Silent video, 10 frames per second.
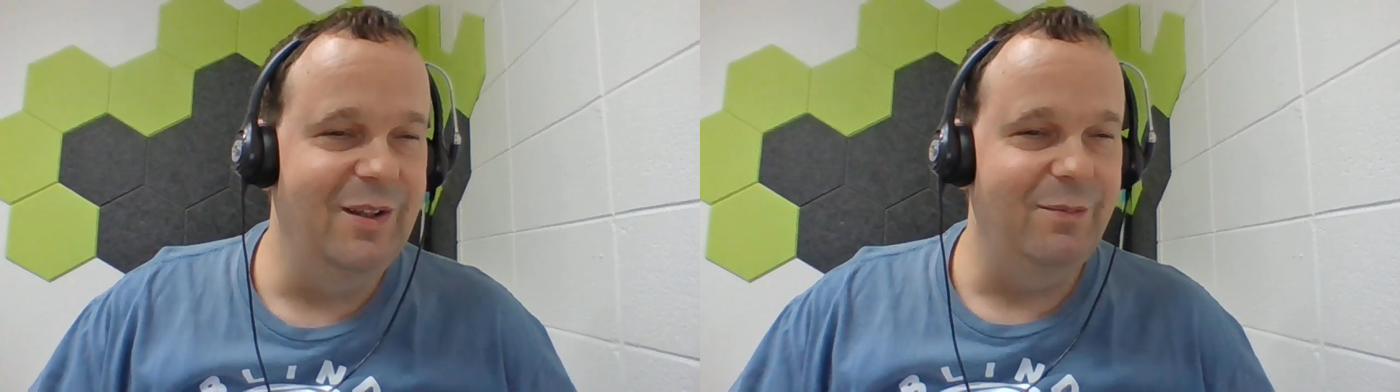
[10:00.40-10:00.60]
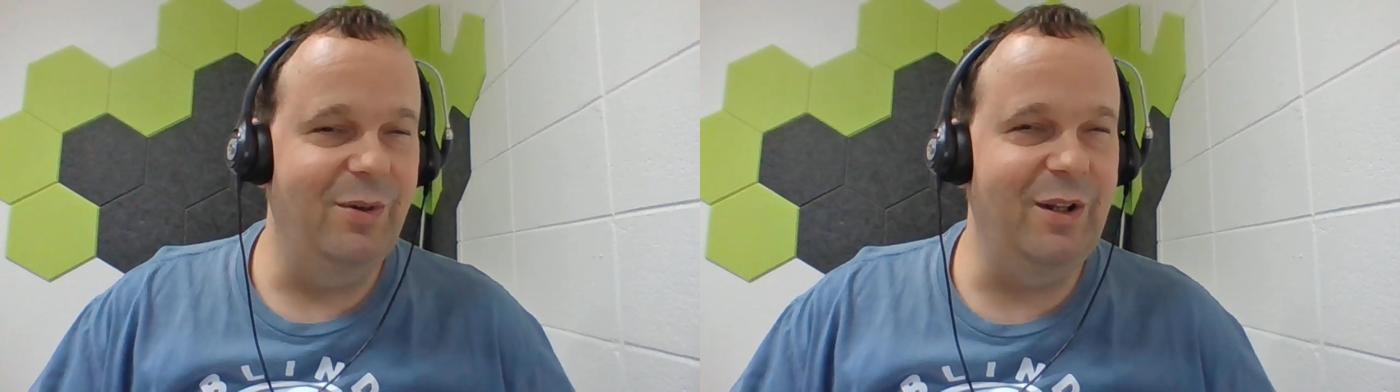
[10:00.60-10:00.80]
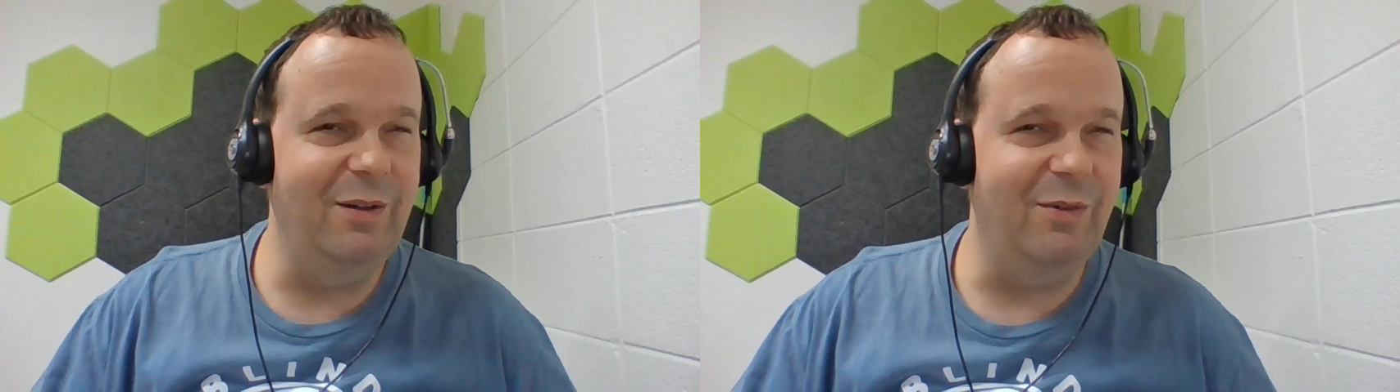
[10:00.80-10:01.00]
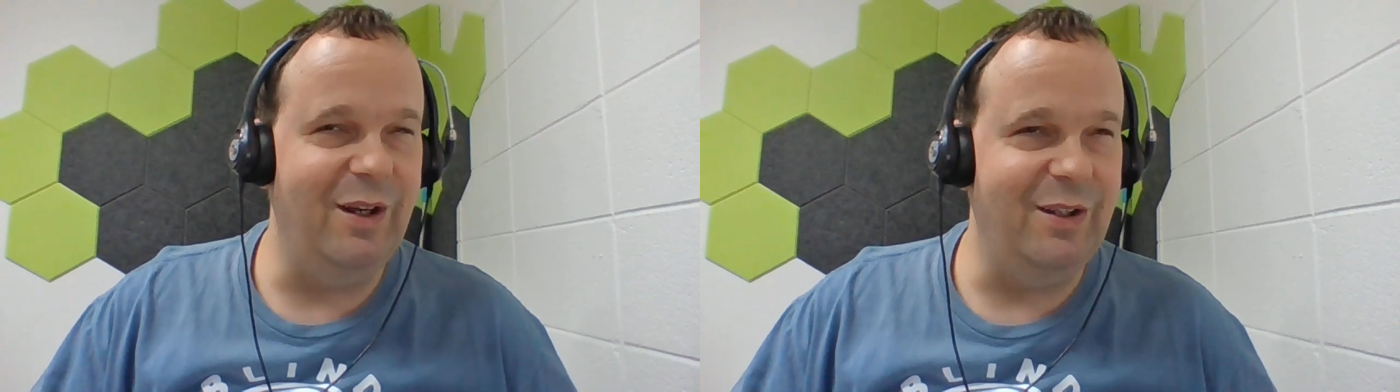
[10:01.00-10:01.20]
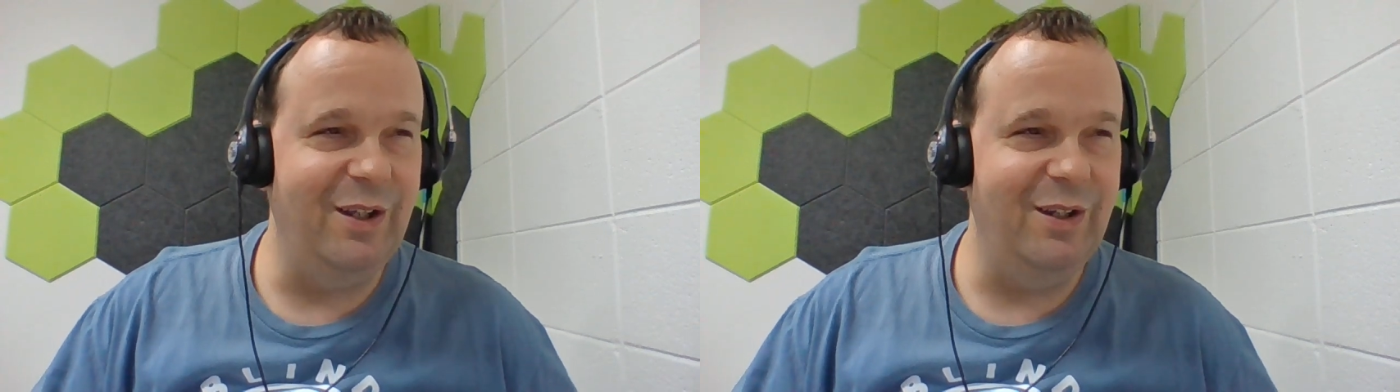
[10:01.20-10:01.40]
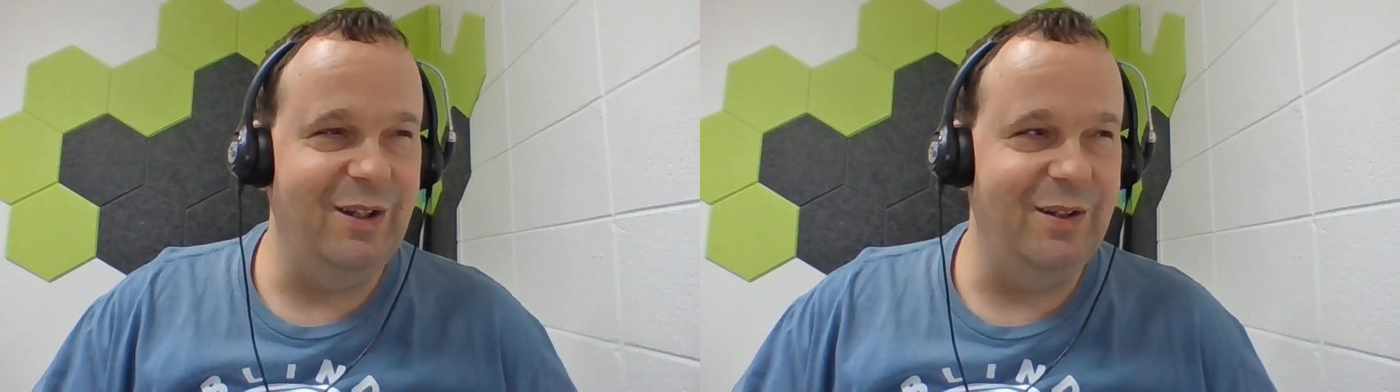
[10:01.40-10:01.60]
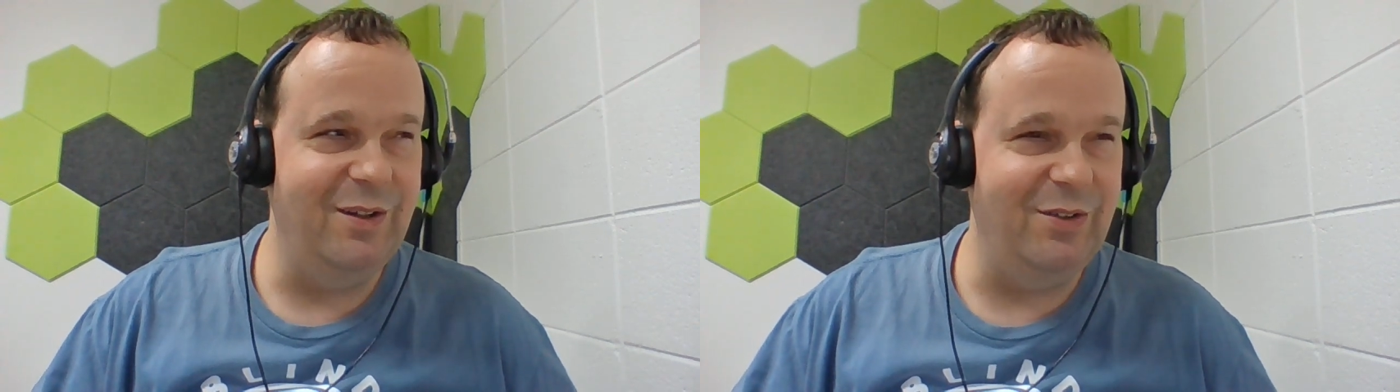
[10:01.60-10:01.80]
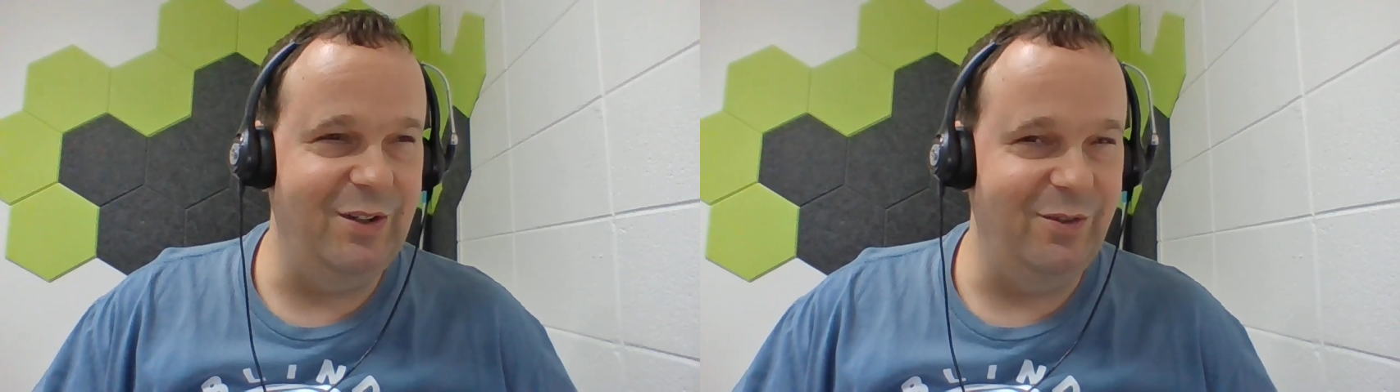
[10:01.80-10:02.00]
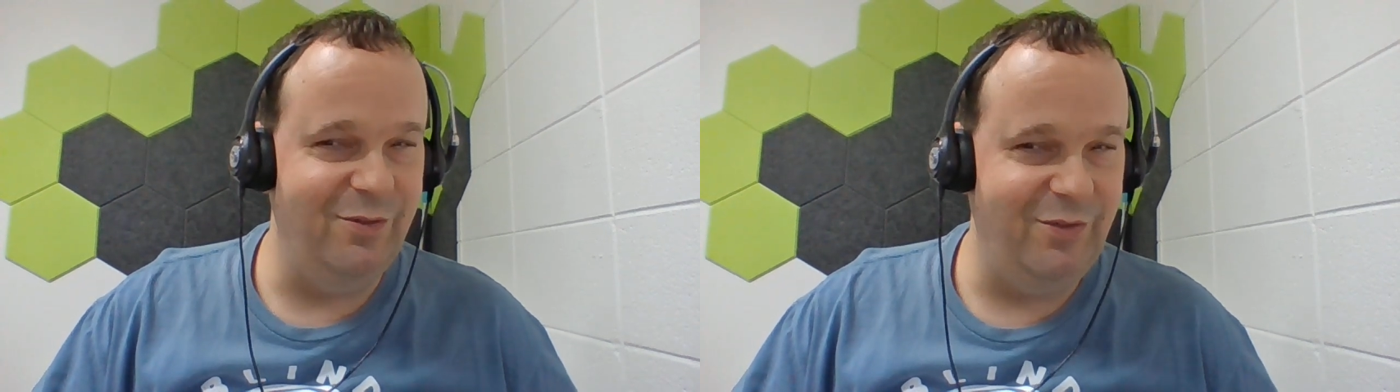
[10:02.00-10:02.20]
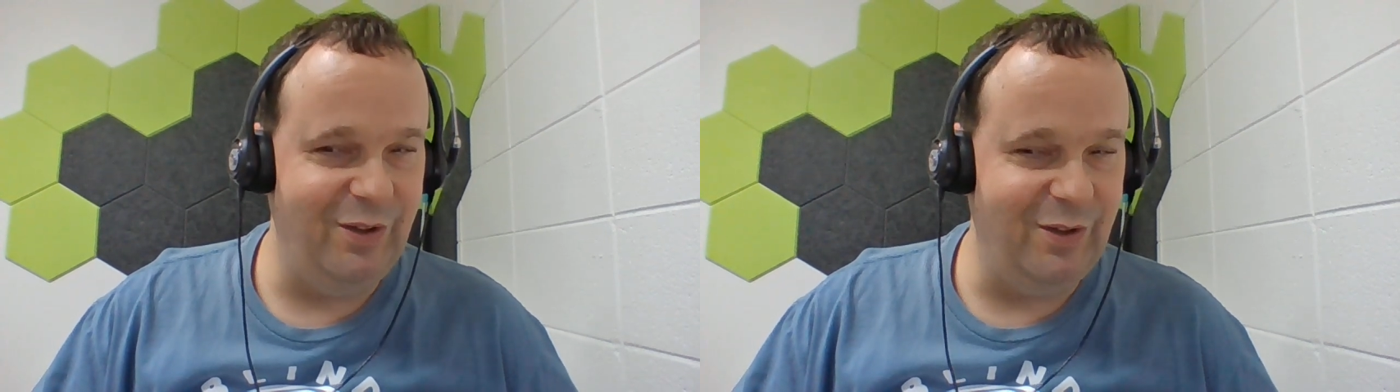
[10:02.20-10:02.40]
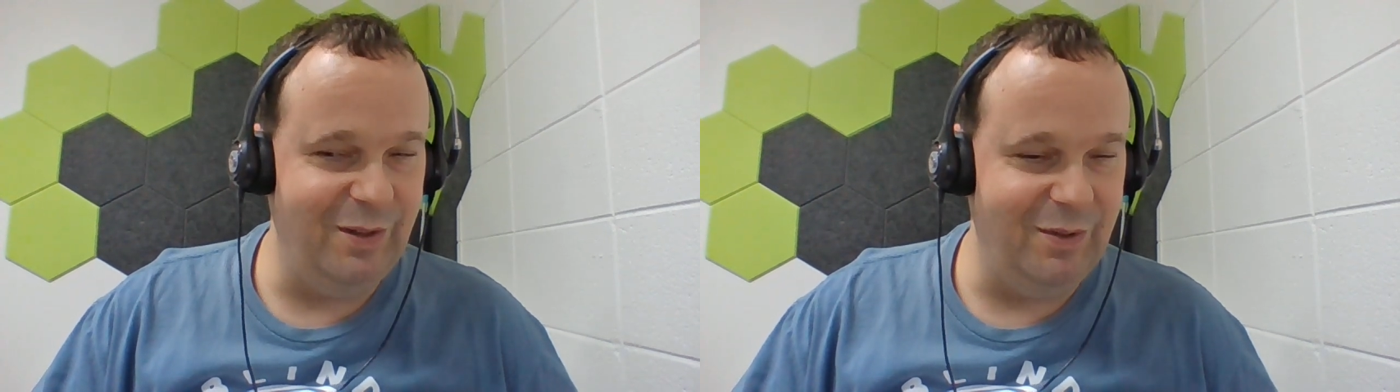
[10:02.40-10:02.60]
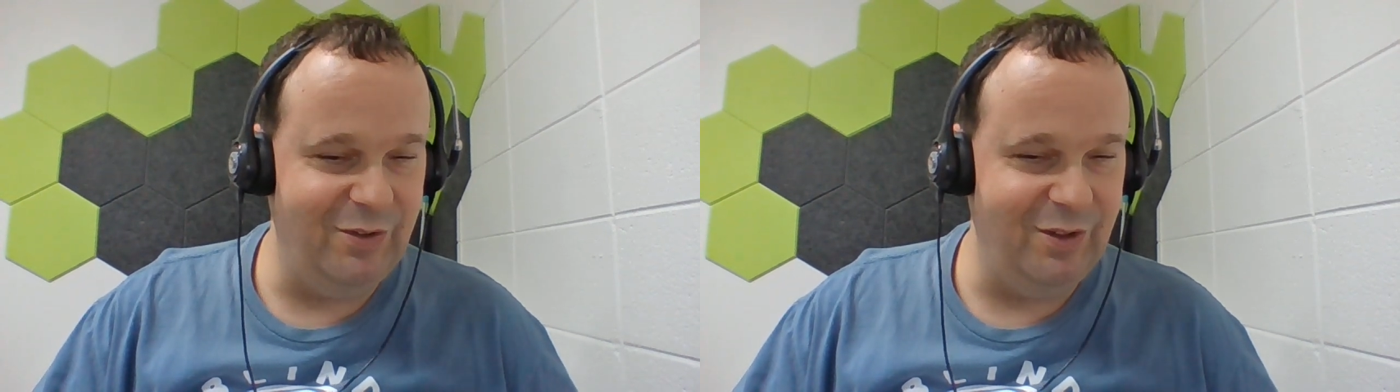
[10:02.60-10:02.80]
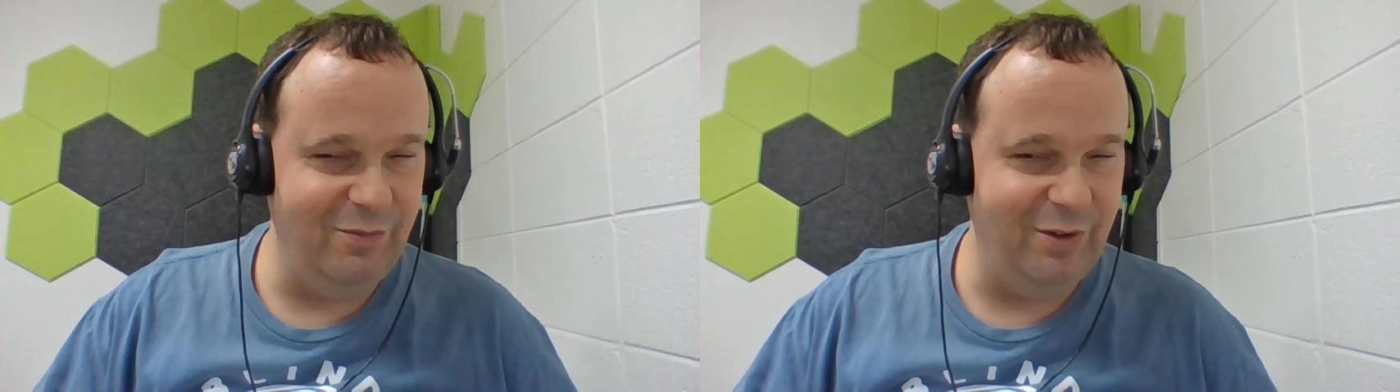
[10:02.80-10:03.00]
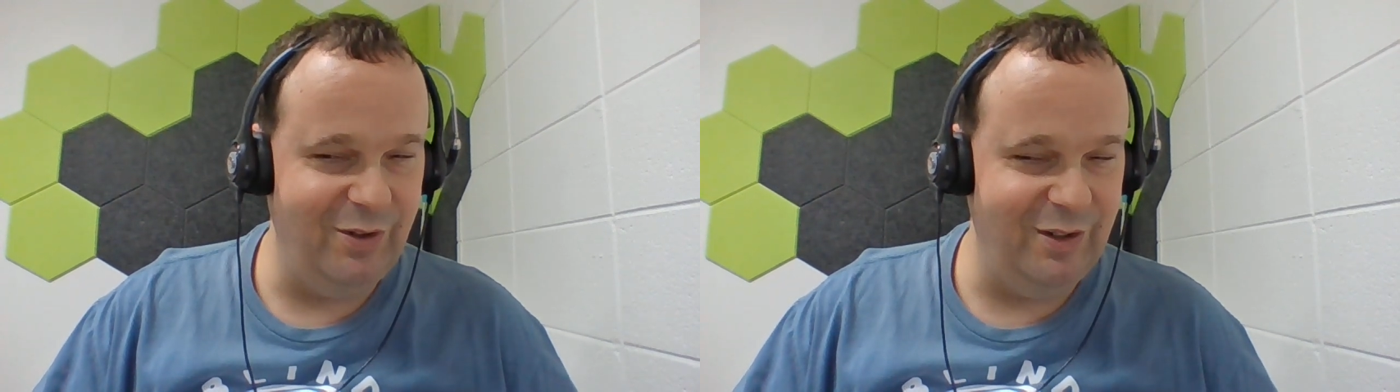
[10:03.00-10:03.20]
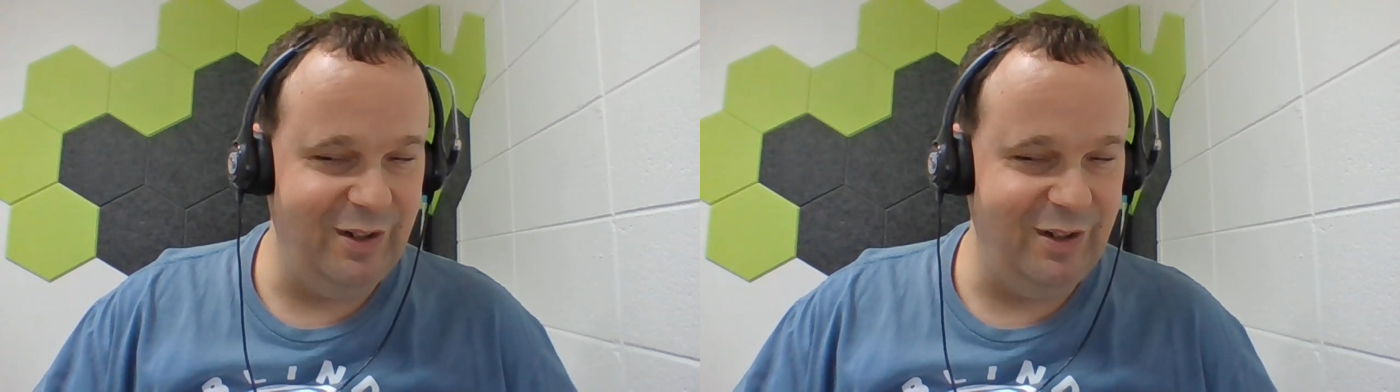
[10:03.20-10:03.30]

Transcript: put in what I can because I don't feel like messing with it,